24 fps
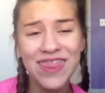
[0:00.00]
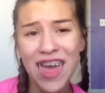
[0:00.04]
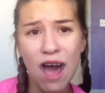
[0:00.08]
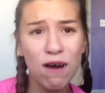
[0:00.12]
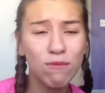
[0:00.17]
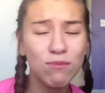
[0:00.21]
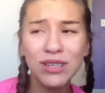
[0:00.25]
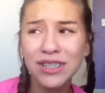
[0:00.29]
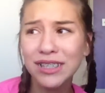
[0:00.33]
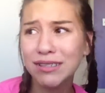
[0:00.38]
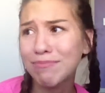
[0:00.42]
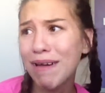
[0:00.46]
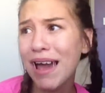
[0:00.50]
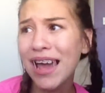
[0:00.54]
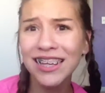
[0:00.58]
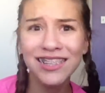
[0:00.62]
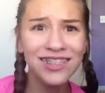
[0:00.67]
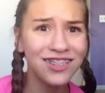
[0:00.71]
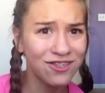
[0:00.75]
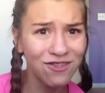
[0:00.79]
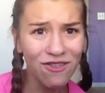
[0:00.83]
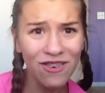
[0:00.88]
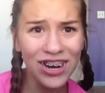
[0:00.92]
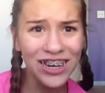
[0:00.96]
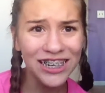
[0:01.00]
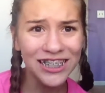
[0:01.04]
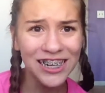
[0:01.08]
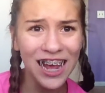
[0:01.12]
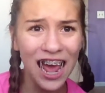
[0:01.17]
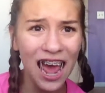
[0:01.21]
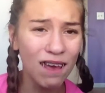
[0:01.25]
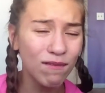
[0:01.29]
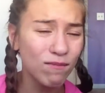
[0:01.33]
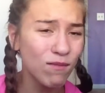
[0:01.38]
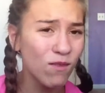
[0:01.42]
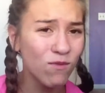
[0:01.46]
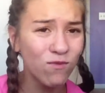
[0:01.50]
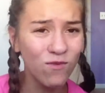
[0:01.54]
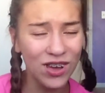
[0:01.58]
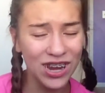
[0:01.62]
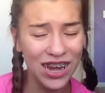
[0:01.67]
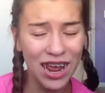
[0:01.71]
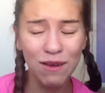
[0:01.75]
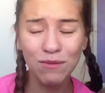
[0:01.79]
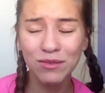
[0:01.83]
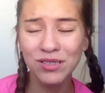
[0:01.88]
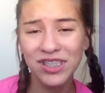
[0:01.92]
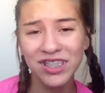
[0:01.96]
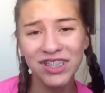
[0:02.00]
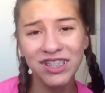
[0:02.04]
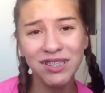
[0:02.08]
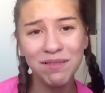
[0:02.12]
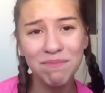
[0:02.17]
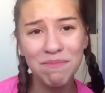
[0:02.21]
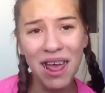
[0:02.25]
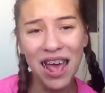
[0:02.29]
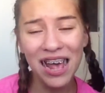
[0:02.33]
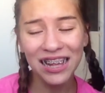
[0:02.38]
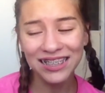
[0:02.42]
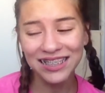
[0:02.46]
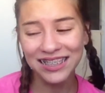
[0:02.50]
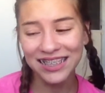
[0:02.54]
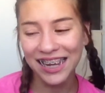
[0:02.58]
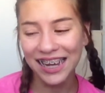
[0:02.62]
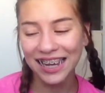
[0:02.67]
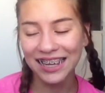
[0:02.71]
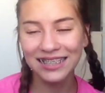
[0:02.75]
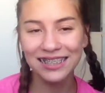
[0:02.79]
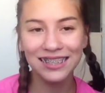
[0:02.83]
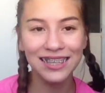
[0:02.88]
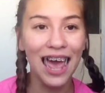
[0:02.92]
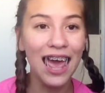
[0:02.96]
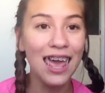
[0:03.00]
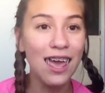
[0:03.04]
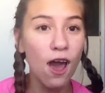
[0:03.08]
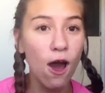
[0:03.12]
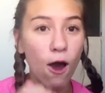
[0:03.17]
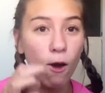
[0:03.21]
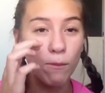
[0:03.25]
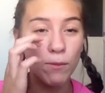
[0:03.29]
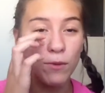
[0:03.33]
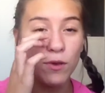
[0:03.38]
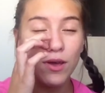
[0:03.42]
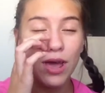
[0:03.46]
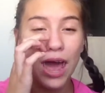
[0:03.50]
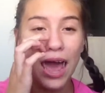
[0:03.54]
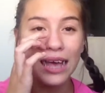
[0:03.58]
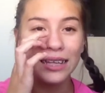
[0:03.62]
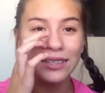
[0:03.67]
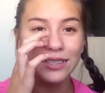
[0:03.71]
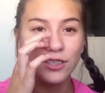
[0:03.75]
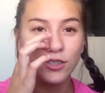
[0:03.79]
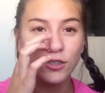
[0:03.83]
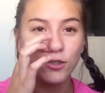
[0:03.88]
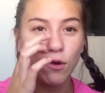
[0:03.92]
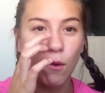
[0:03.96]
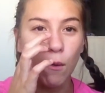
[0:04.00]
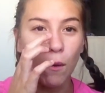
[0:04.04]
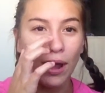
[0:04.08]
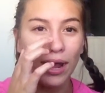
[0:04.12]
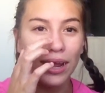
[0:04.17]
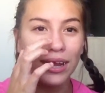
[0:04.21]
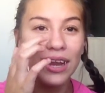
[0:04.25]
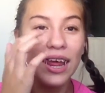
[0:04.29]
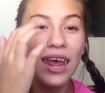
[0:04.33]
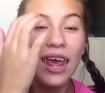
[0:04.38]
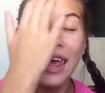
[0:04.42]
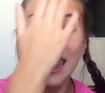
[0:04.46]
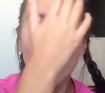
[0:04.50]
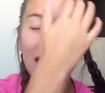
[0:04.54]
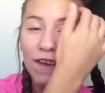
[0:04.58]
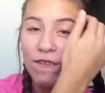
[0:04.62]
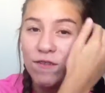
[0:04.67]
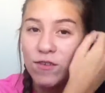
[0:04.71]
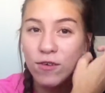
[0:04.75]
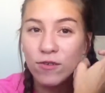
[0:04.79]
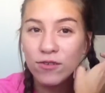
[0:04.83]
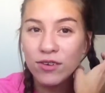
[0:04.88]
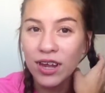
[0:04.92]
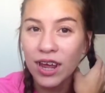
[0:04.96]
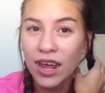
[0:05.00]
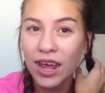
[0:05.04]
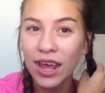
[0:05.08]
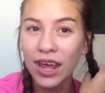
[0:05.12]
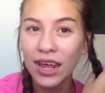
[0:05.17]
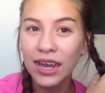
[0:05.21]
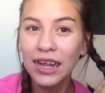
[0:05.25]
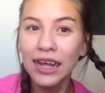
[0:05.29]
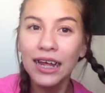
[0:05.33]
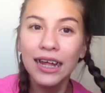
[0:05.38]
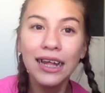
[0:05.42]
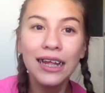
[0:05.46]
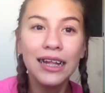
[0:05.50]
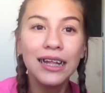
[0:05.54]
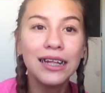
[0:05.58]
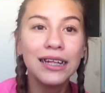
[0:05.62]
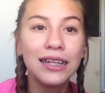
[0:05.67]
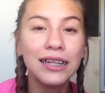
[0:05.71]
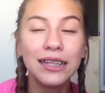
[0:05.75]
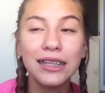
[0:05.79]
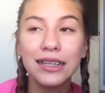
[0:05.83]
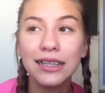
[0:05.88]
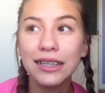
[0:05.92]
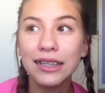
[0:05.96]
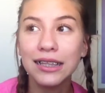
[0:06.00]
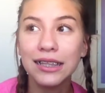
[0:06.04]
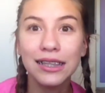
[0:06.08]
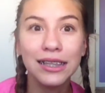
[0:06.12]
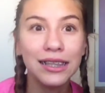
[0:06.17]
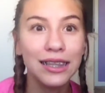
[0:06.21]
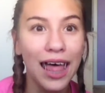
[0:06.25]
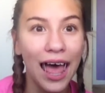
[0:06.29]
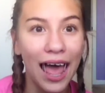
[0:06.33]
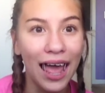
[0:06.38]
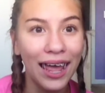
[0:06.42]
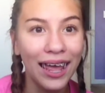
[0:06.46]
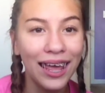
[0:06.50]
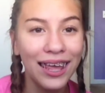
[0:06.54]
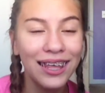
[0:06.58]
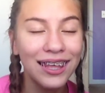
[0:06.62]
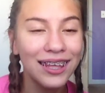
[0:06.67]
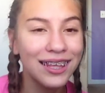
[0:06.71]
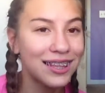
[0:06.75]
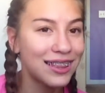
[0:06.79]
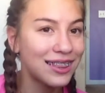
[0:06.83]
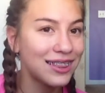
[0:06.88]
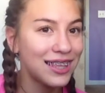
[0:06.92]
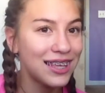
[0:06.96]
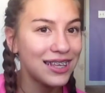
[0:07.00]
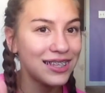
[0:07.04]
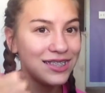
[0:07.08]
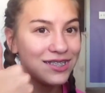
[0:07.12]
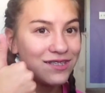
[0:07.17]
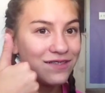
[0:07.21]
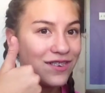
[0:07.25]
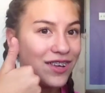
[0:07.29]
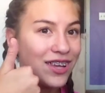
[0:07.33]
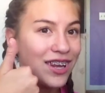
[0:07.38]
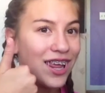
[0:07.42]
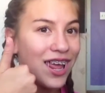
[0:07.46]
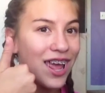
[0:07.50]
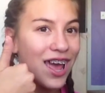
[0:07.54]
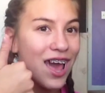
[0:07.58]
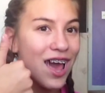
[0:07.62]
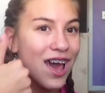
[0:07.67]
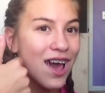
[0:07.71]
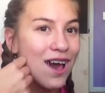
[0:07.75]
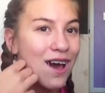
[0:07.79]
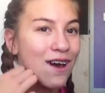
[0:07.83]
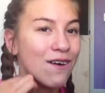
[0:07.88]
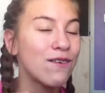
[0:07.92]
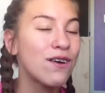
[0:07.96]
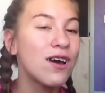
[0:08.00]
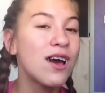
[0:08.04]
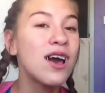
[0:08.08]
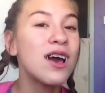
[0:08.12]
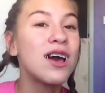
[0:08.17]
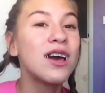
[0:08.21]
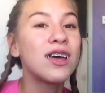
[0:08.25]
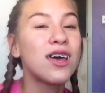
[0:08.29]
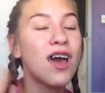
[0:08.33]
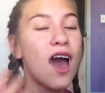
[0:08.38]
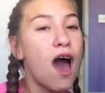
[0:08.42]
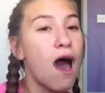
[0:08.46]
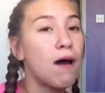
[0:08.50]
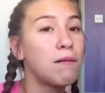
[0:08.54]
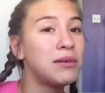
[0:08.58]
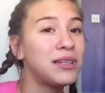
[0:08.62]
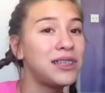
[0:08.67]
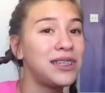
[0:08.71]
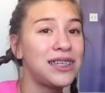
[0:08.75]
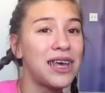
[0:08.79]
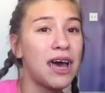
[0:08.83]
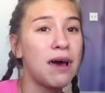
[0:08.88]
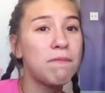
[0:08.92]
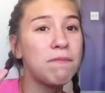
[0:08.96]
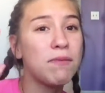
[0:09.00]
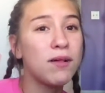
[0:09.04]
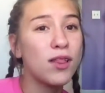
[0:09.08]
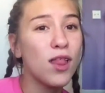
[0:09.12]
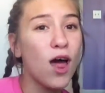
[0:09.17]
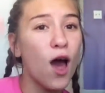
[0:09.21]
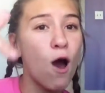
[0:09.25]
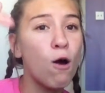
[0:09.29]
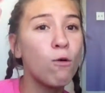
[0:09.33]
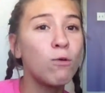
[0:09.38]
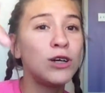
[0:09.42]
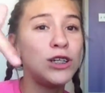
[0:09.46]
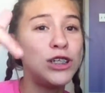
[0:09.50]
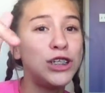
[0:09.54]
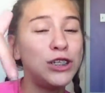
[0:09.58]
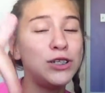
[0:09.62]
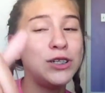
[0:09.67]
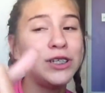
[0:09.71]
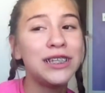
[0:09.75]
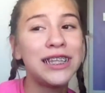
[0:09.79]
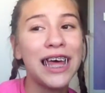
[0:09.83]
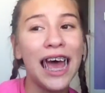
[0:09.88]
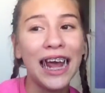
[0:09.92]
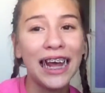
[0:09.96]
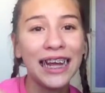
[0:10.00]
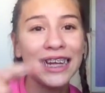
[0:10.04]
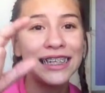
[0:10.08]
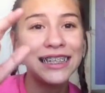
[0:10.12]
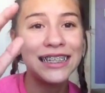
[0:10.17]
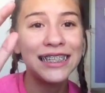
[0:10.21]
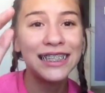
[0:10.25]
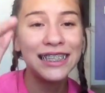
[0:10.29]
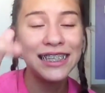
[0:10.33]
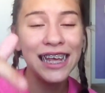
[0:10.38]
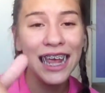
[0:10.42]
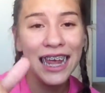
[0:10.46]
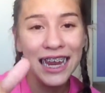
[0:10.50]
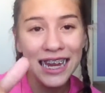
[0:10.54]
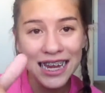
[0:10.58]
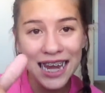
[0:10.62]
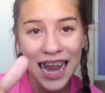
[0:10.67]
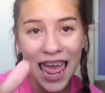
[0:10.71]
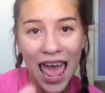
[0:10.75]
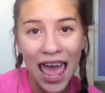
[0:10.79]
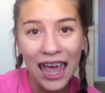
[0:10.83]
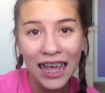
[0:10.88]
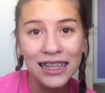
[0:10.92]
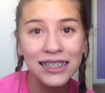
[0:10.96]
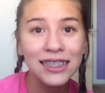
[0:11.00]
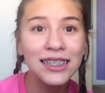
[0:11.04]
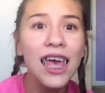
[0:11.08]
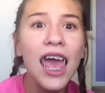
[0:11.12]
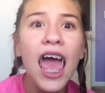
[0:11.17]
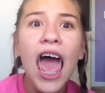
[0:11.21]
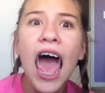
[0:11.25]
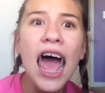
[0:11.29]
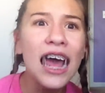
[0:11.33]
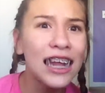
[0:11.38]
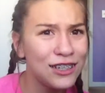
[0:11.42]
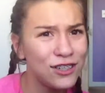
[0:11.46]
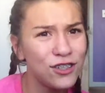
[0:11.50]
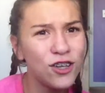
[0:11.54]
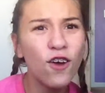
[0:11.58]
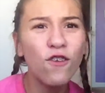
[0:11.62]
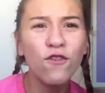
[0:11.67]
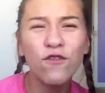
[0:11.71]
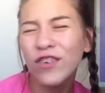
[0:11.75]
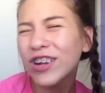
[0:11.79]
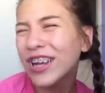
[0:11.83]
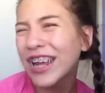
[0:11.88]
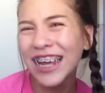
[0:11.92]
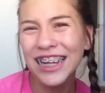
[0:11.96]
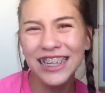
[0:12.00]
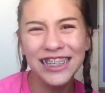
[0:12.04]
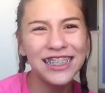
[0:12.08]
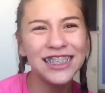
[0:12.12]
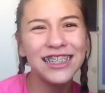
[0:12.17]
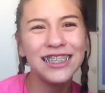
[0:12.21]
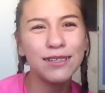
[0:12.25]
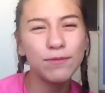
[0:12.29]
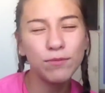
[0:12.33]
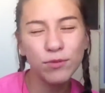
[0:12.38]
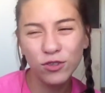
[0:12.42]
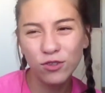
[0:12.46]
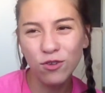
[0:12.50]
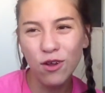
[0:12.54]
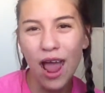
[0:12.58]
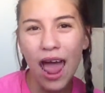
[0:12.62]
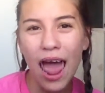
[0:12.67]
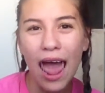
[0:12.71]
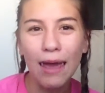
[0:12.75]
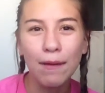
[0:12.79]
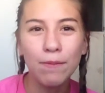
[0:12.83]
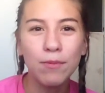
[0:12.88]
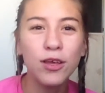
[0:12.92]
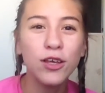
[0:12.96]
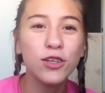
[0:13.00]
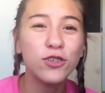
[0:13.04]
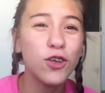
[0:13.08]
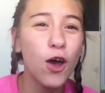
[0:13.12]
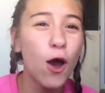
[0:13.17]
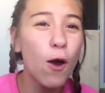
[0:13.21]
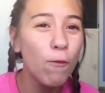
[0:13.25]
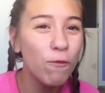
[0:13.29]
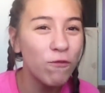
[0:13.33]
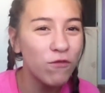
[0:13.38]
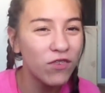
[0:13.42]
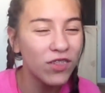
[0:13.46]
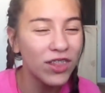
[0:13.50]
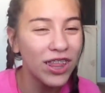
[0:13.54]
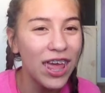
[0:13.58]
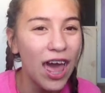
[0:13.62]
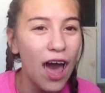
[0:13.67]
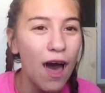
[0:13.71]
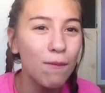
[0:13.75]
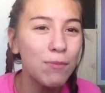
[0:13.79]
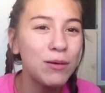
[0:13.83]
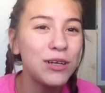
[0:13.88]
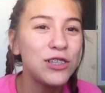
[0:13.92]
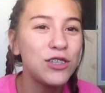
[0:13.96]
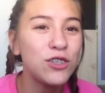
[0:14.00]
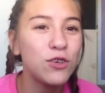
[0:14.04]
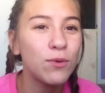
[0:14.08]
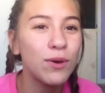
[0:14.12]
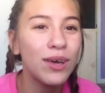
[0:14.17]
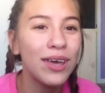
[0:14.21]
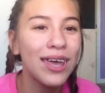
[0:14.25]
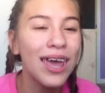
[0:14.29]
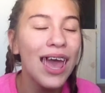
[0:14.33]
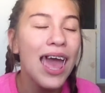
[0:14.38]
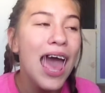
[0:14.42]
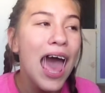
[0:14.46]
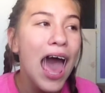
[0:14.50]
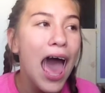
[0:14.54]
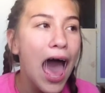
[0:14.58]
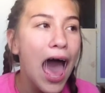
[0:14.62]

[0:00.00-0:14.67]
that was my story time of when I was in gymnastics. I hope you guys enjoyed. If you did, like this video, comment down below what you'd like to see next, and don't forget to subscribe because hopefully I'll be doing